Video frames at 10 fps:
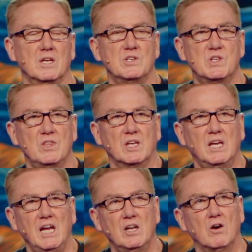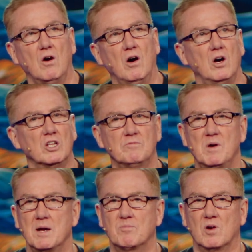You see, the key to all of
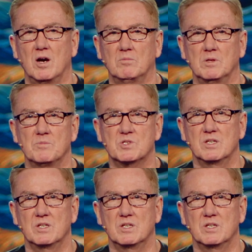my problems